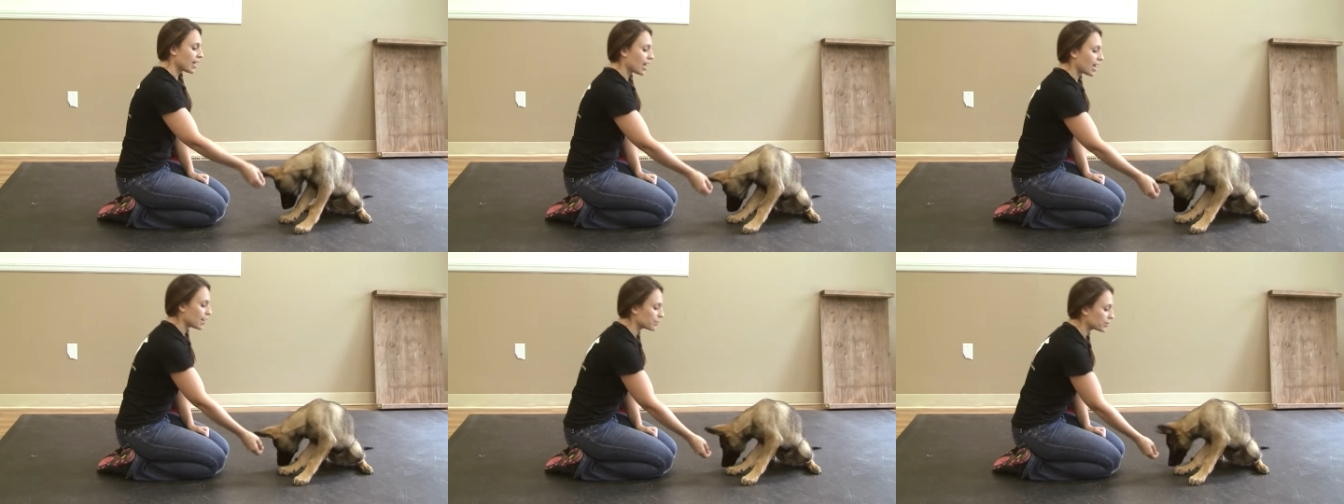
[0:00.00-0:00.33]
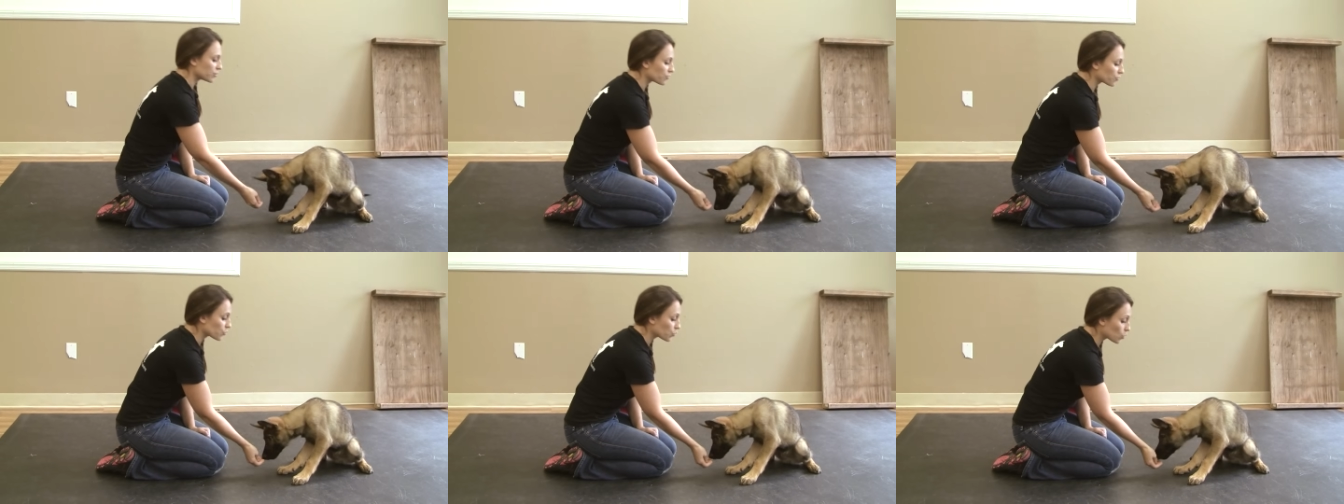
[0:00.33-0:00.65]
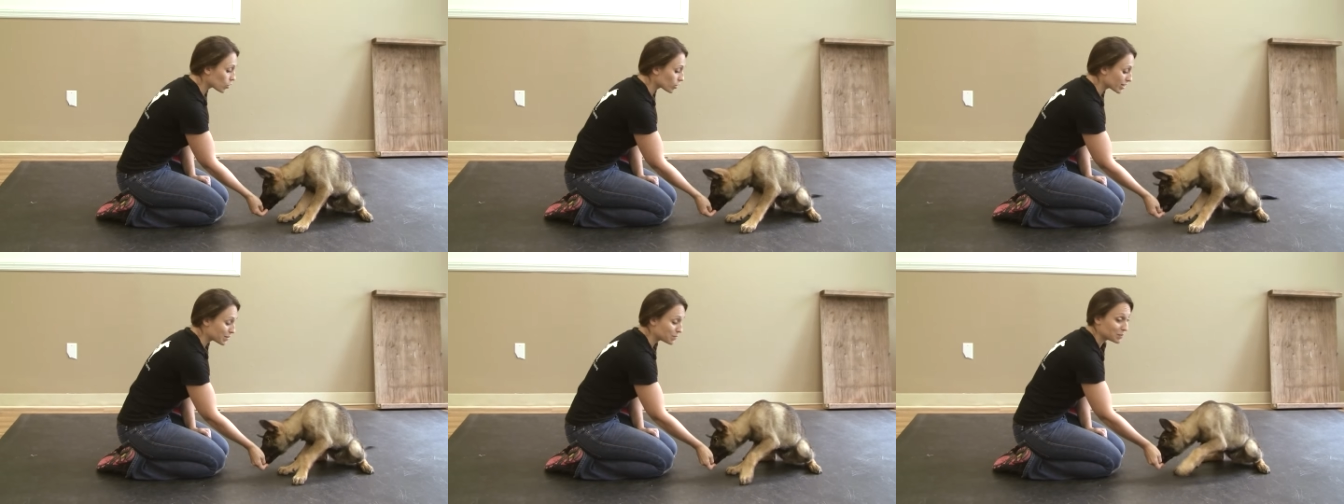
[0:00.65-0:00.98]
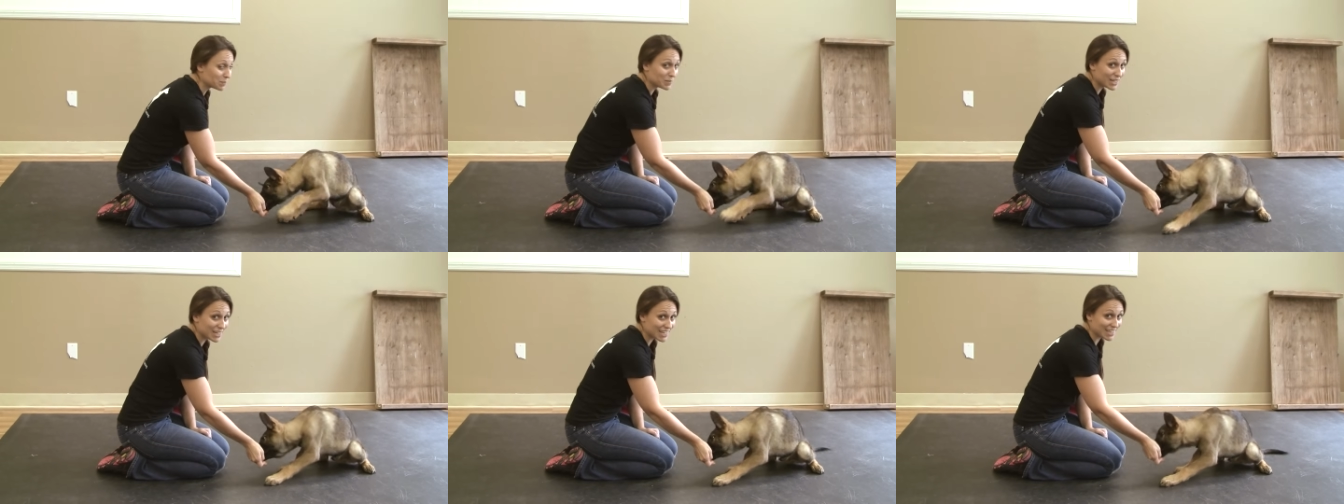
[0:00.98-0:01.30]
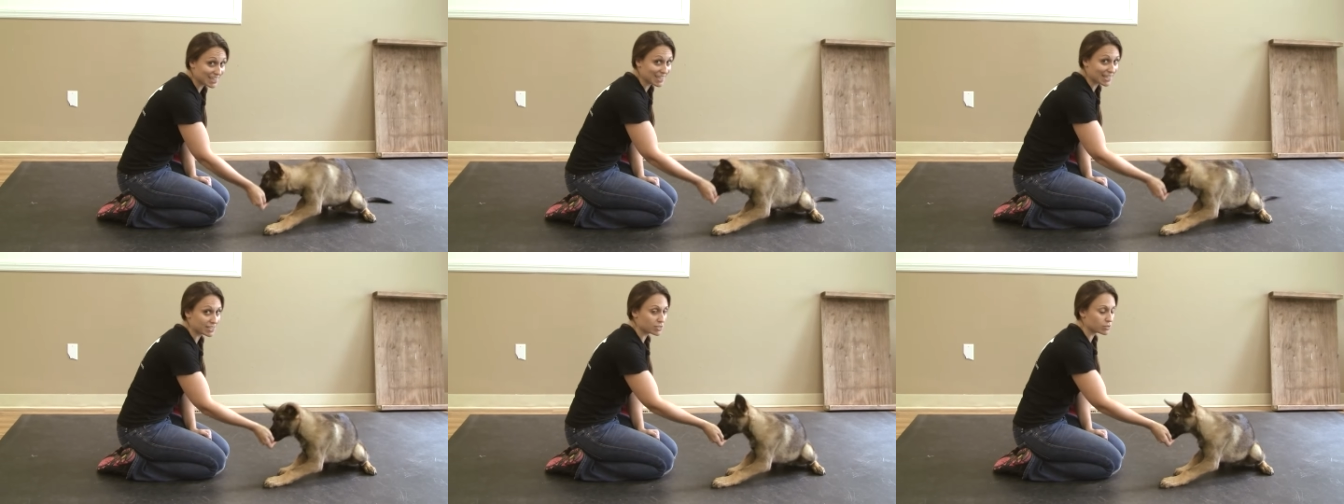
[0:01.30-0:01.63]
I'm going to reward him
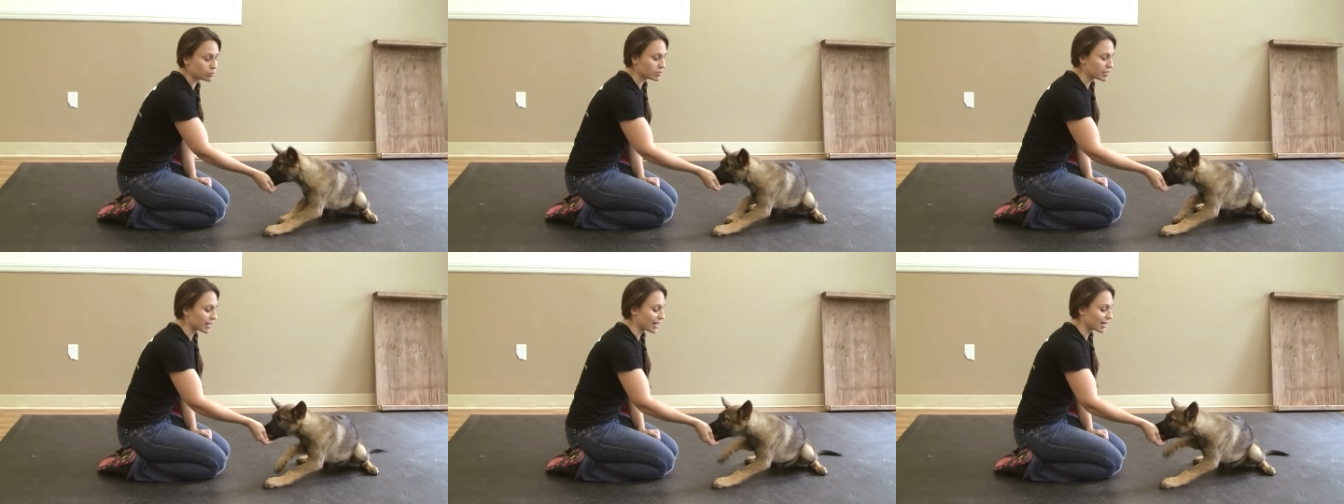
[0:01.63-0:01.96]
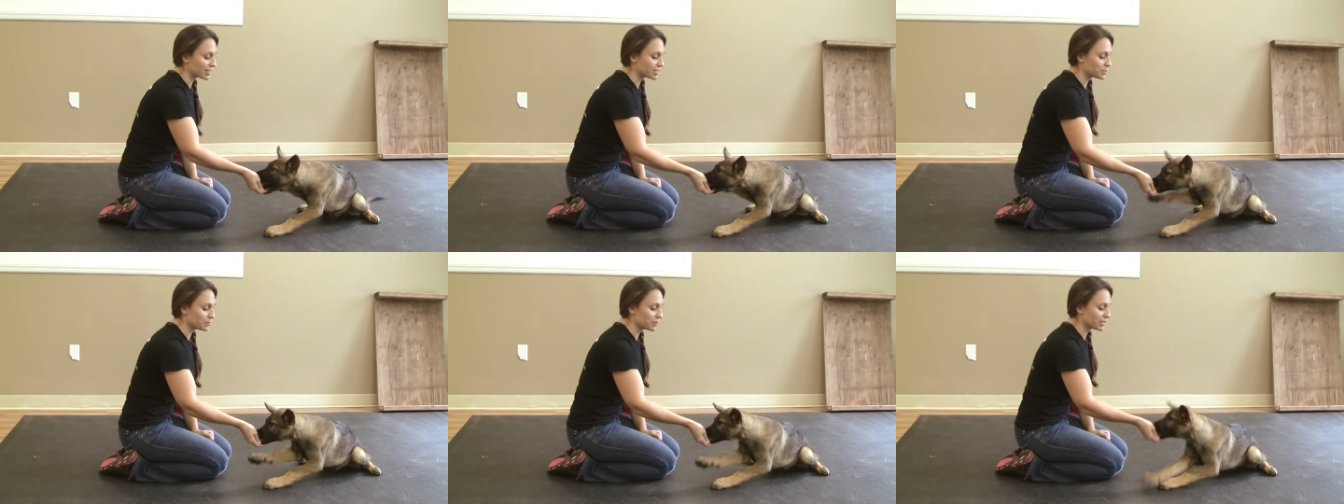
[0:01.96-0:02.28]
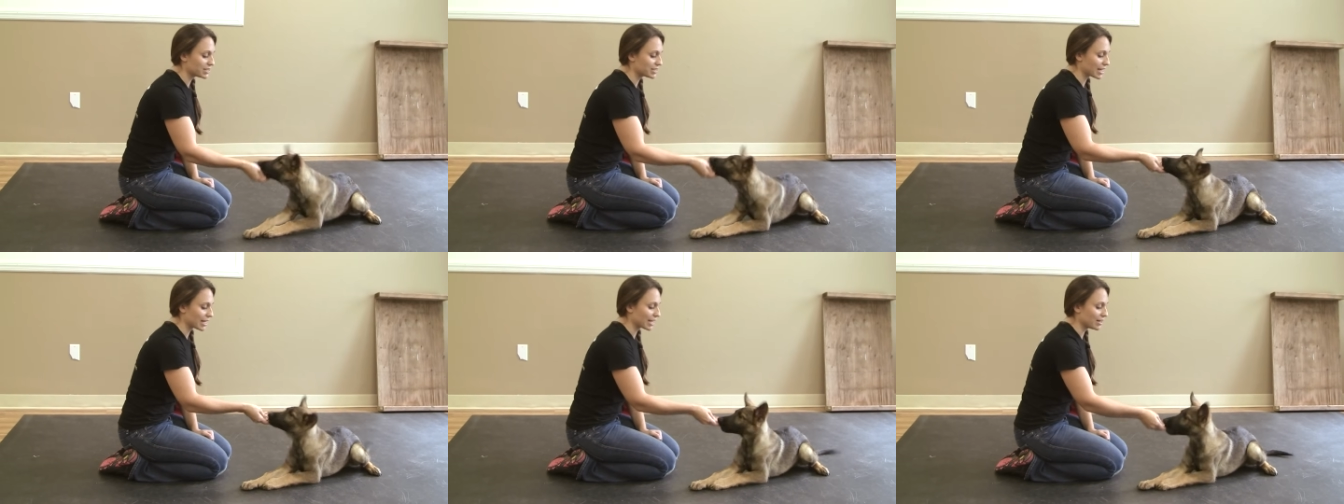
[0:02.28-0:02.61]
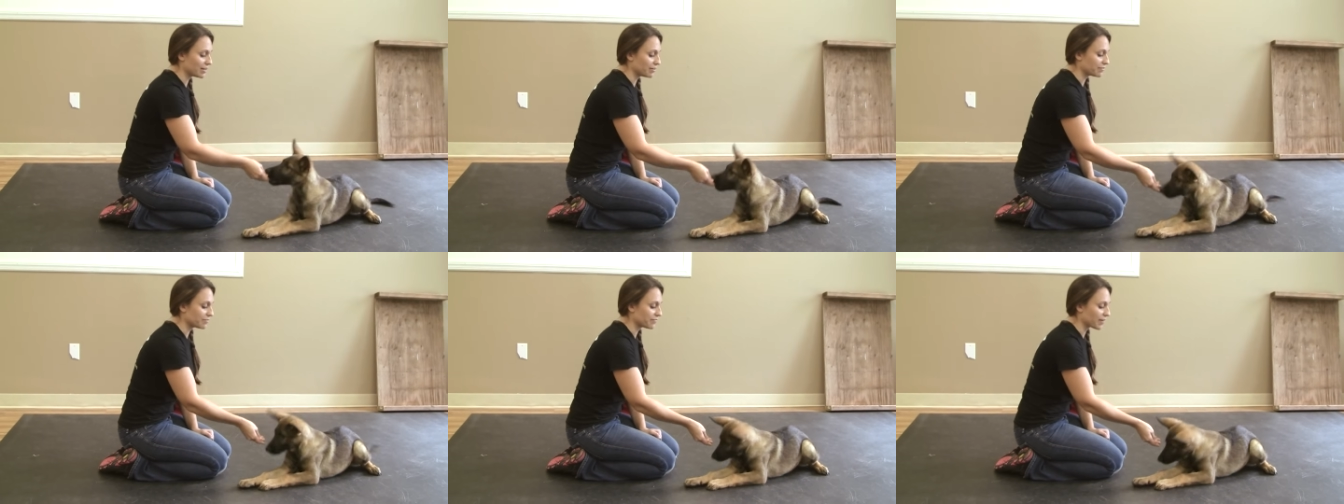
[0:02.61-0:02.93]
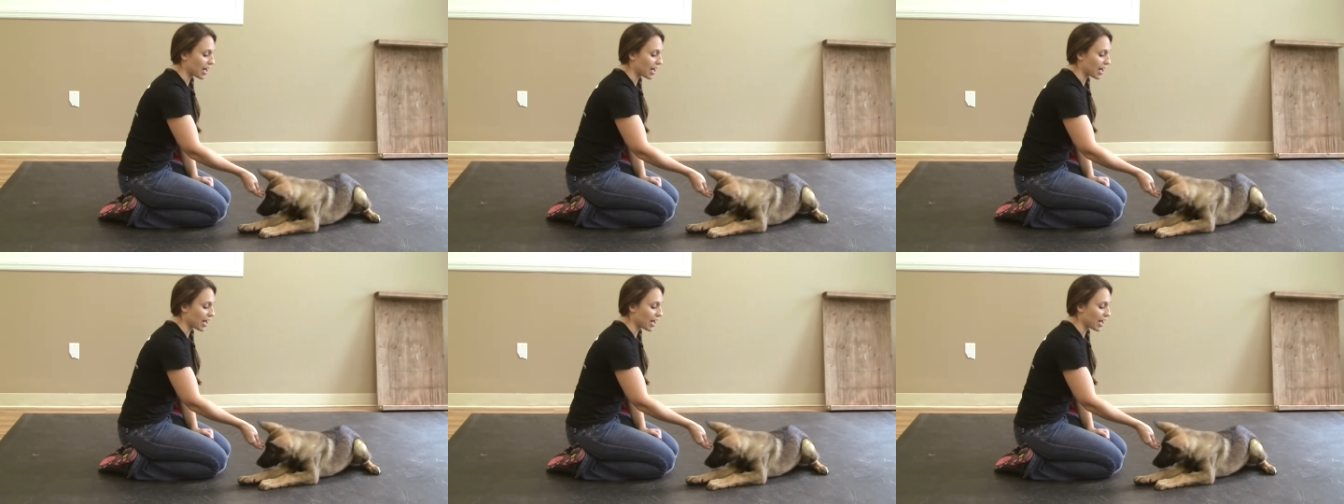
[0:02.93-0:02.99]
immediately as soon as I get a split second of